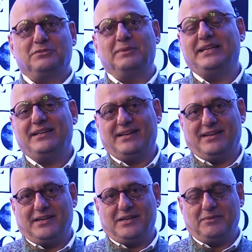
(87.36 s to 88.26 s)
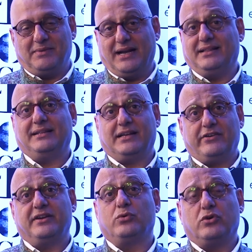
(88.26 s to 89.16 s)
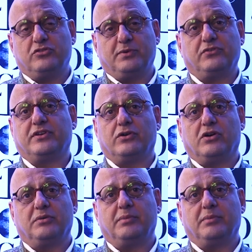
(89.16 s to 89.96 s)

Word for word: to me, um, I think they're great awards because they're all